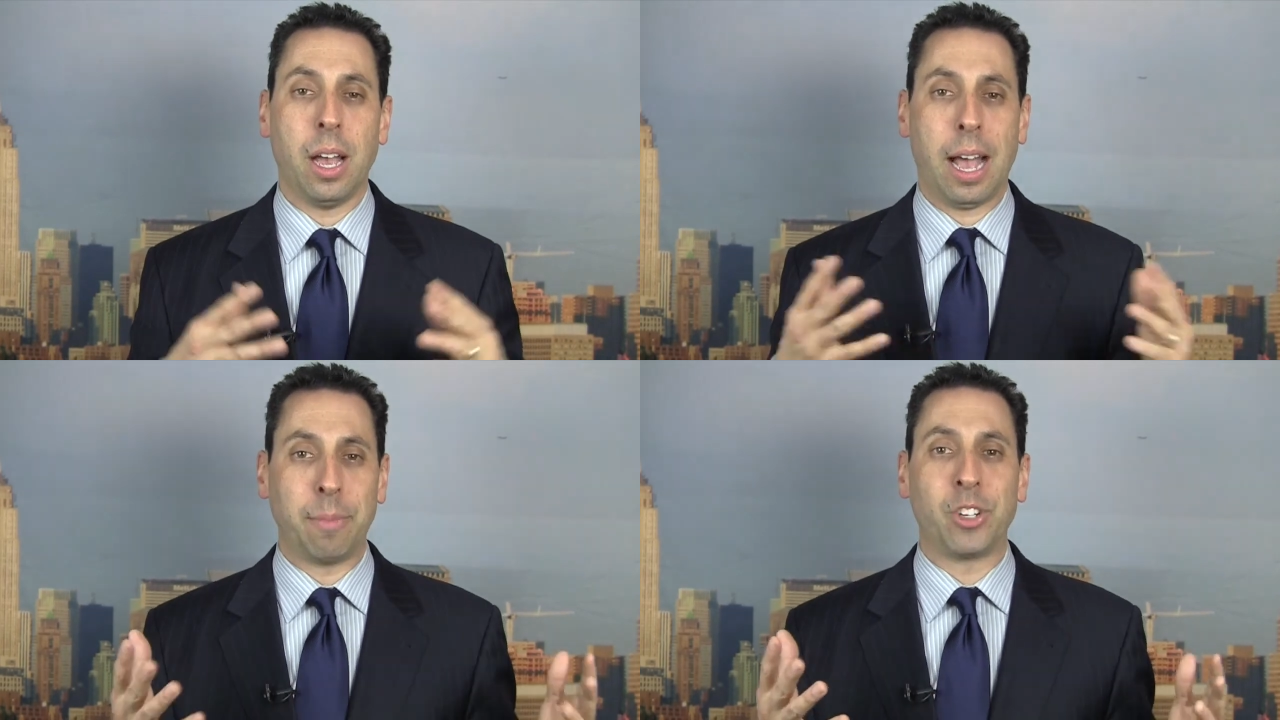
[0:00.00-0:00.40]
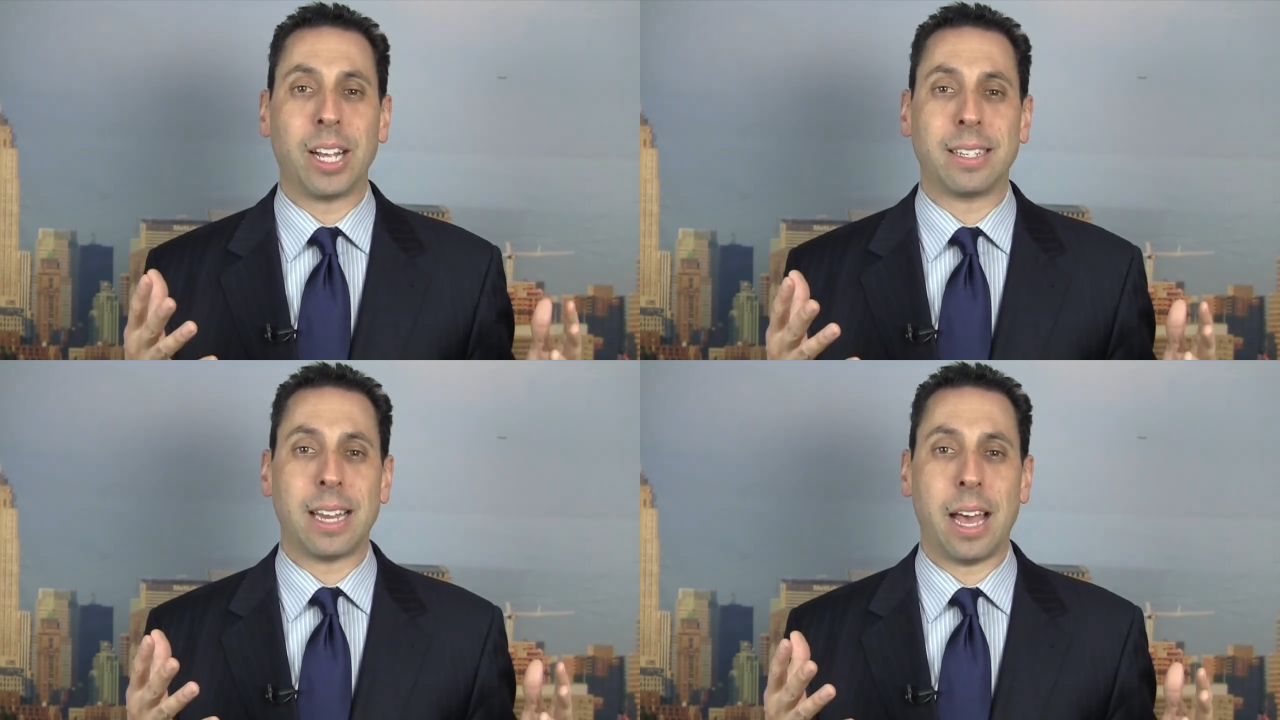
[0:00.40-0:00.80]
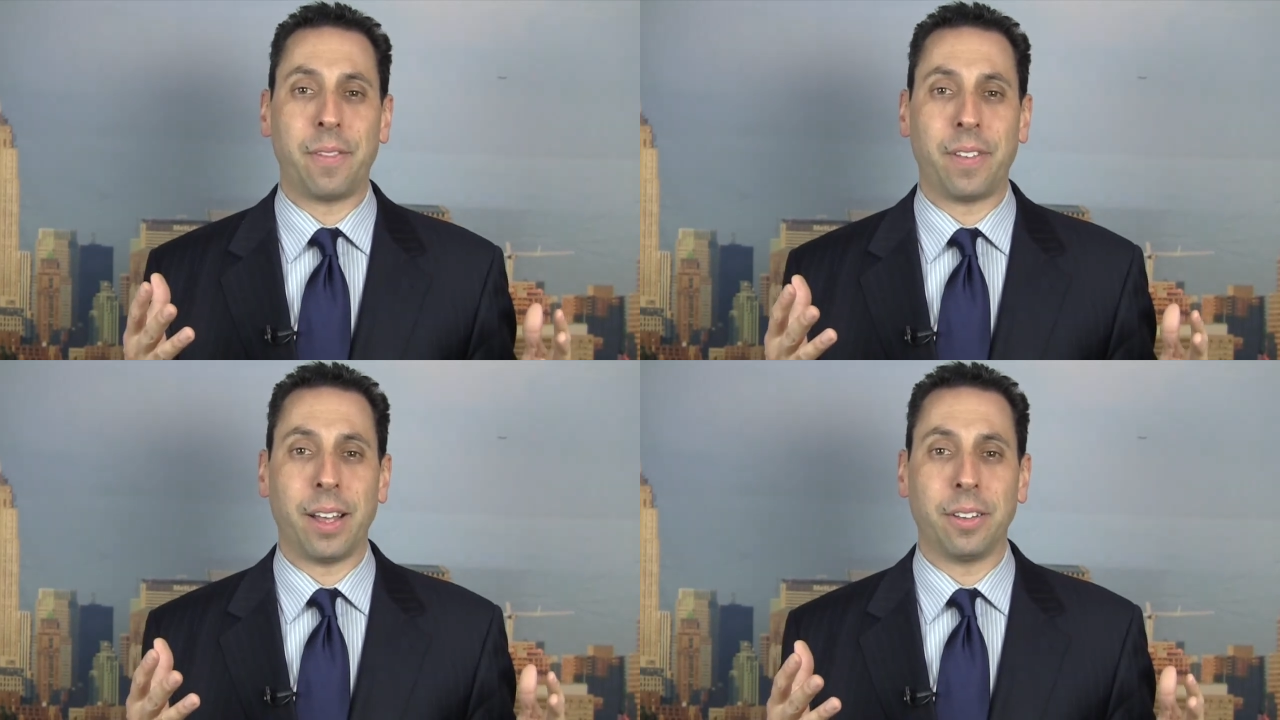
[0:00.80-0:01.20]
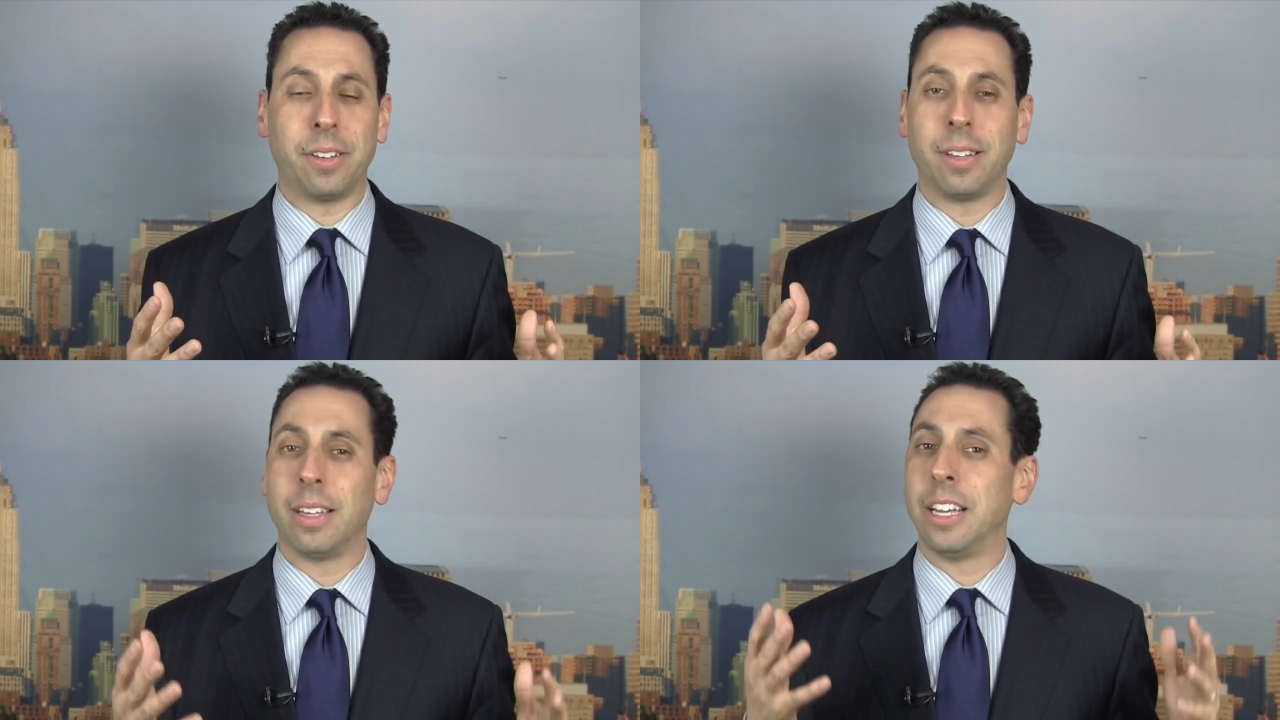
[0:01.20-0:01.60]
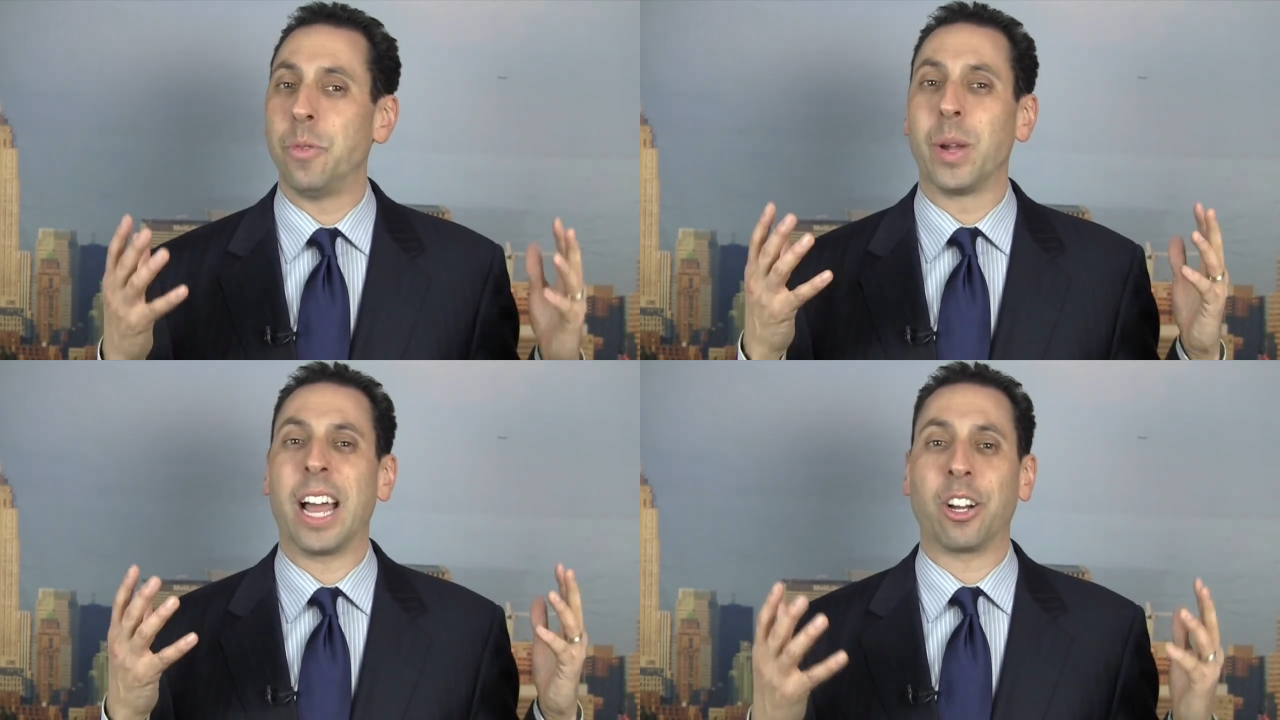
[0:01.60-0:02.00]
I'm Jess Todtfeld.
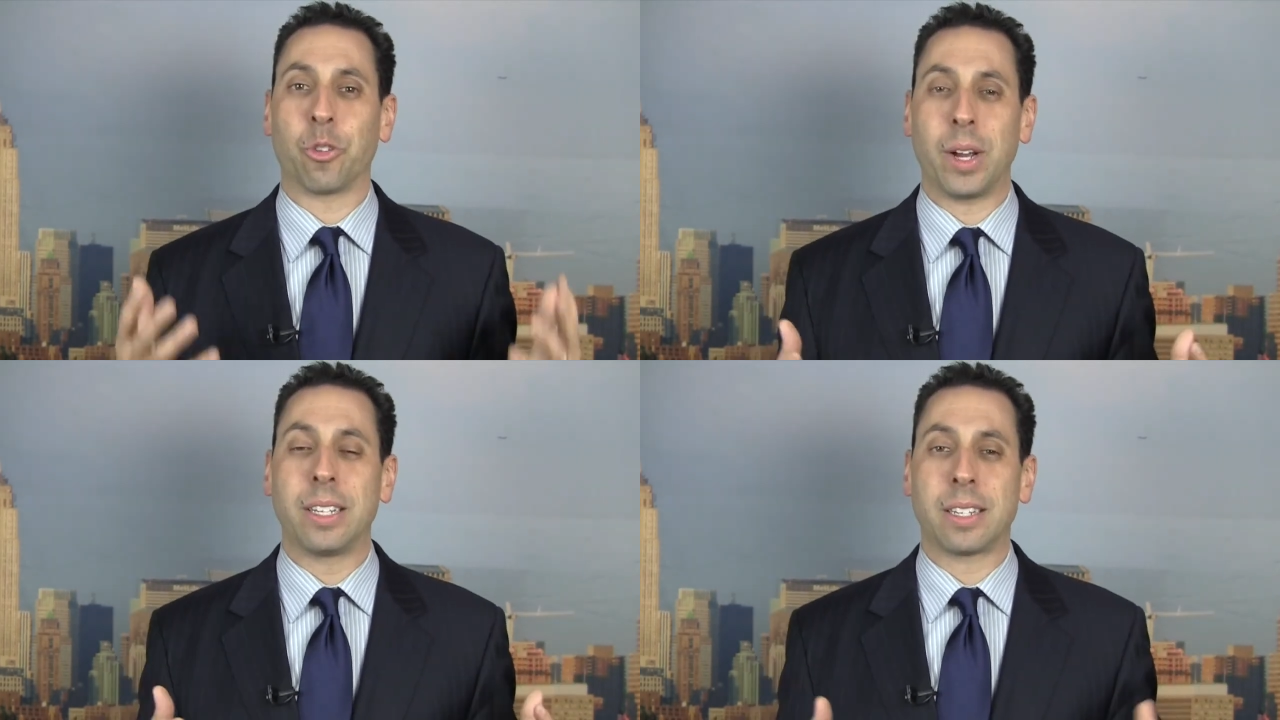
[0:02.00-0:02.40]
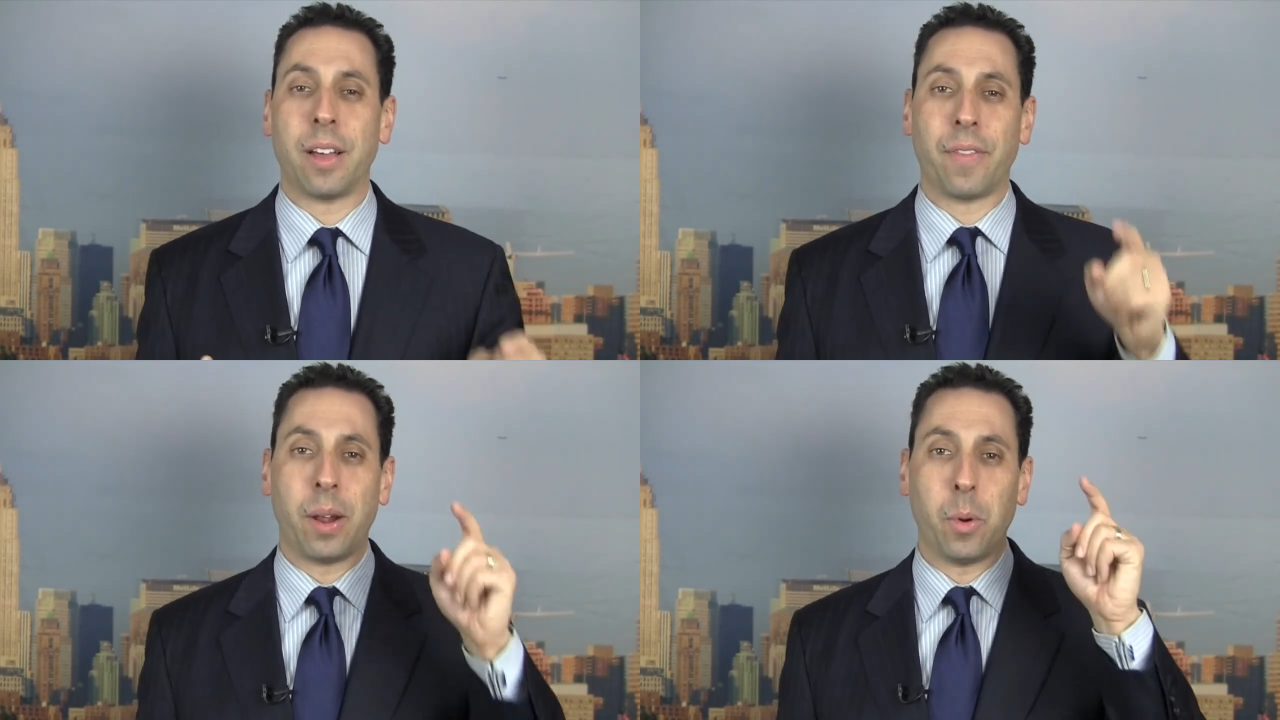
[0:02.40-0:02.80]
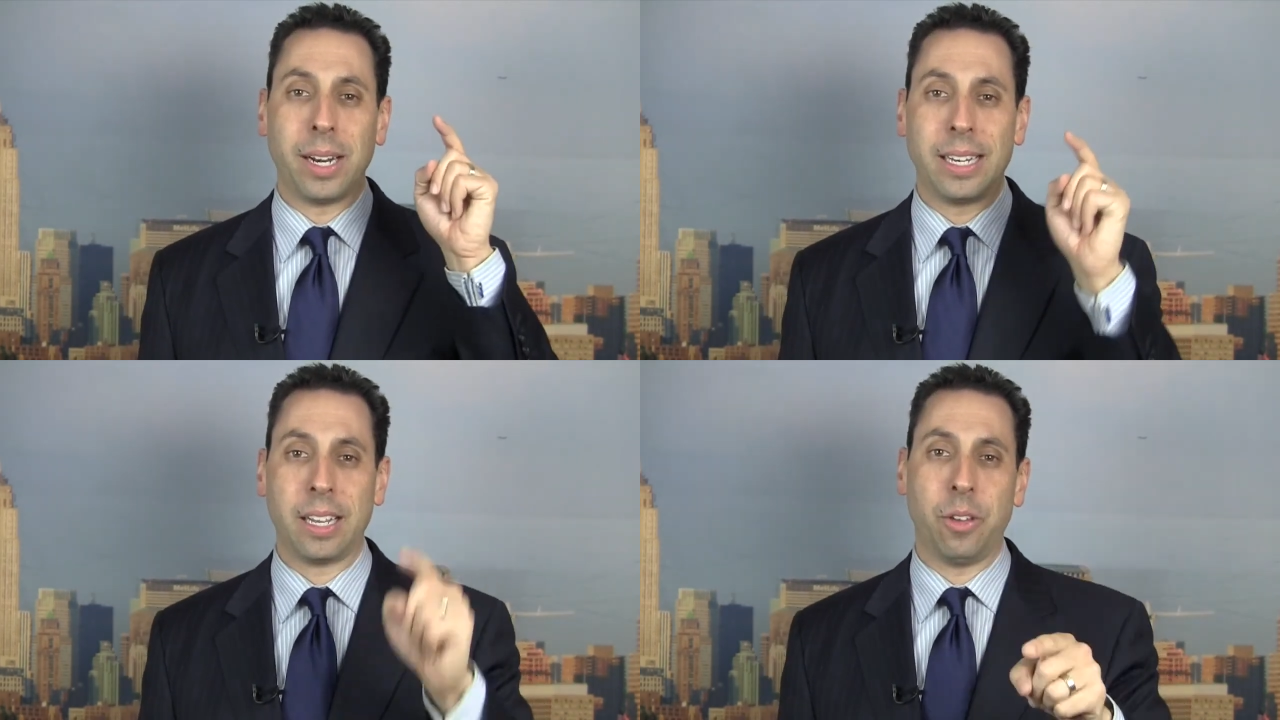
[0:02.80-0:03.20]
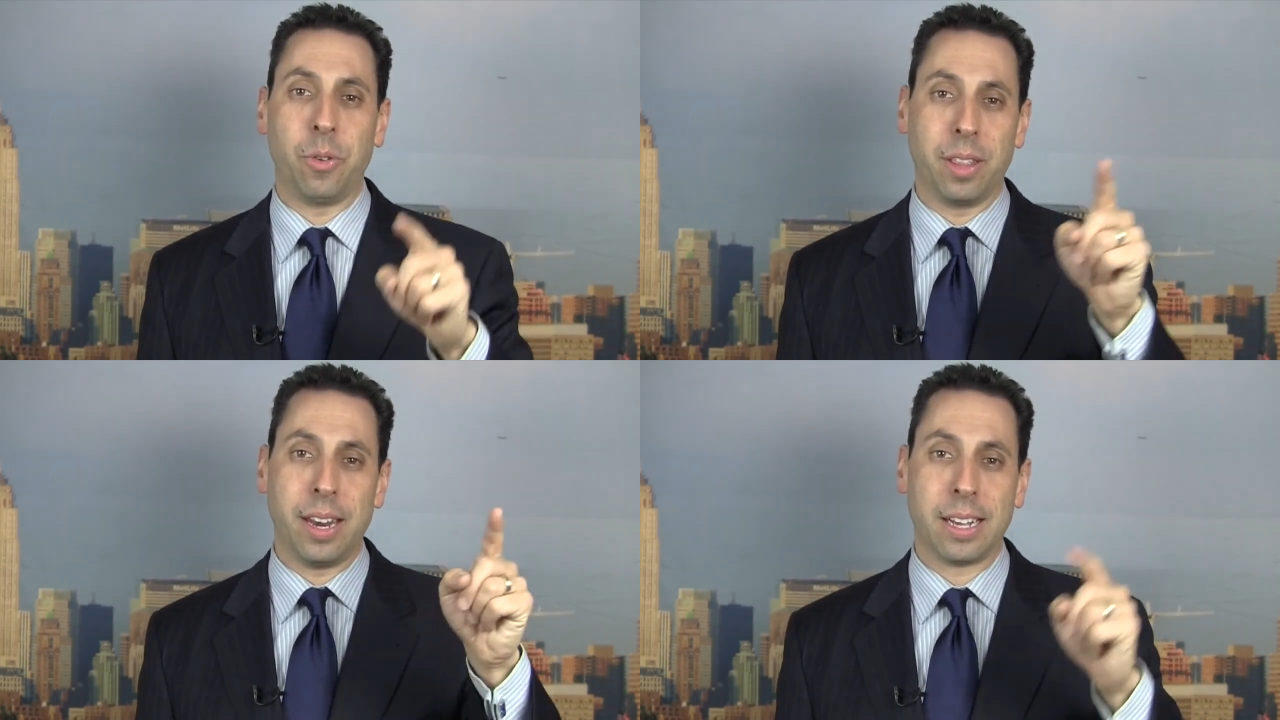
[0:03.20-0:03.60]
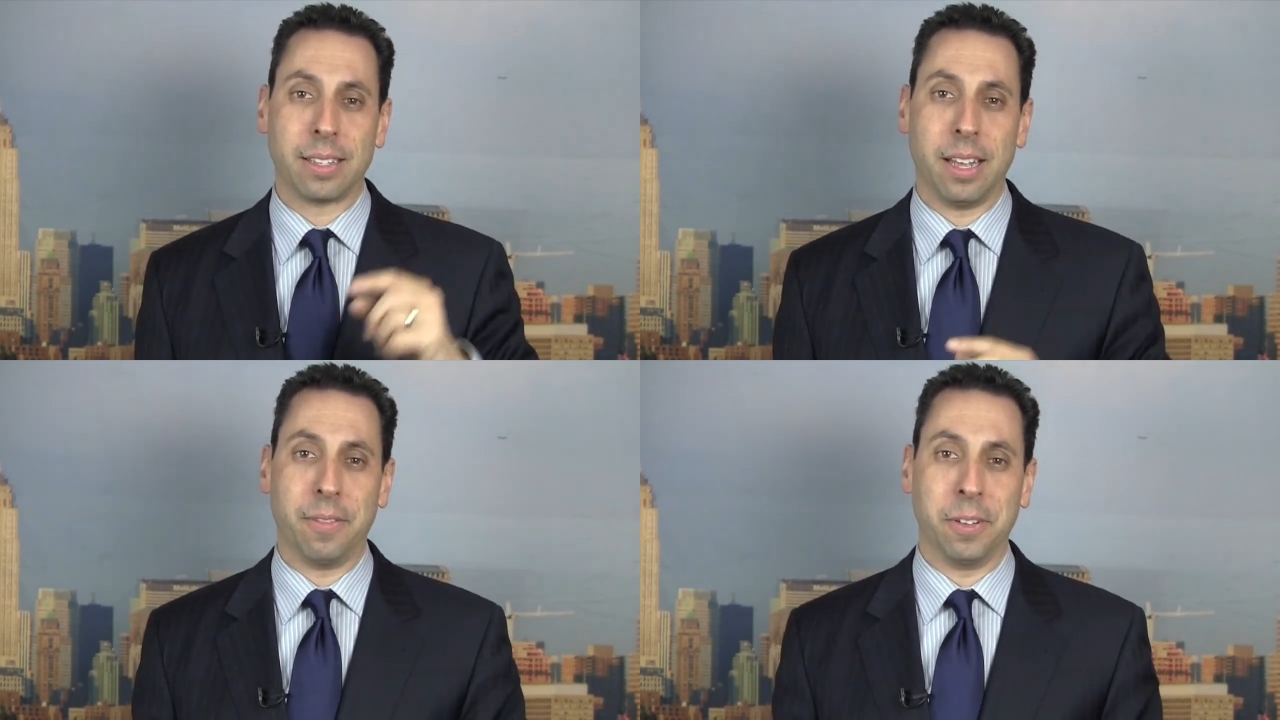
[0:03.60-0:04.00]
We got great stuff and I want to take you to the
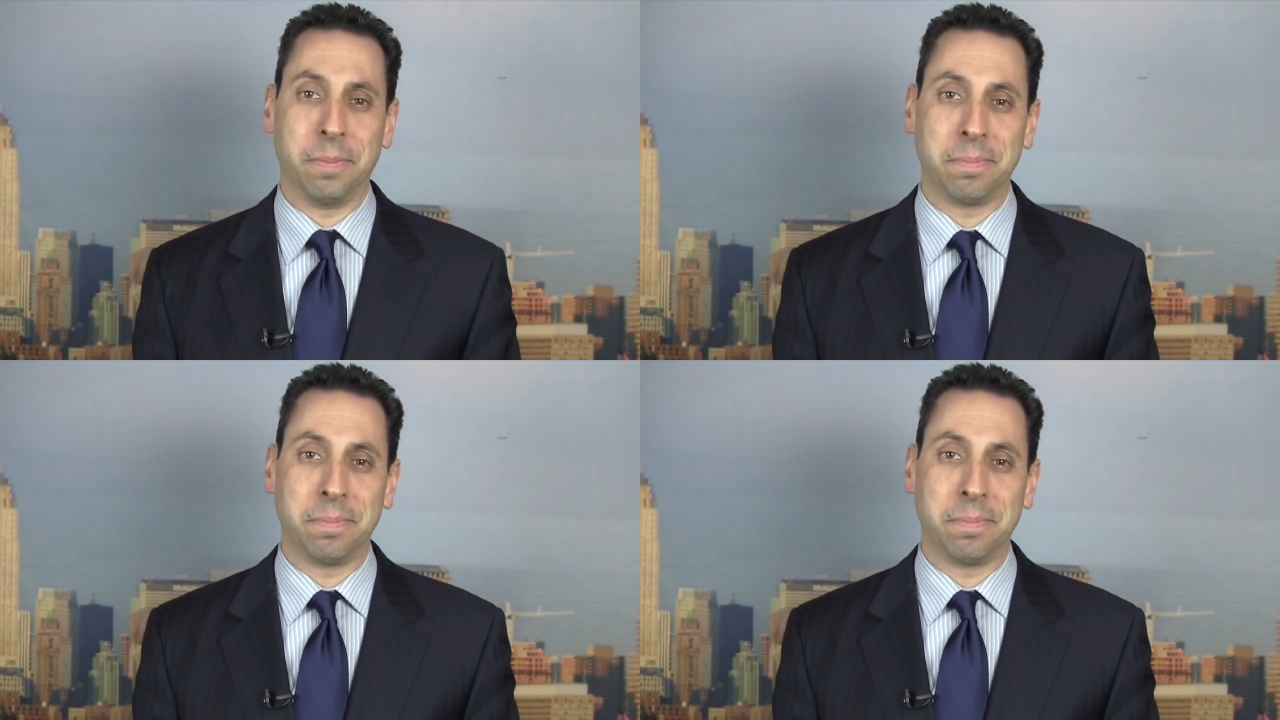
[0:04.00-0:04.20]
next level.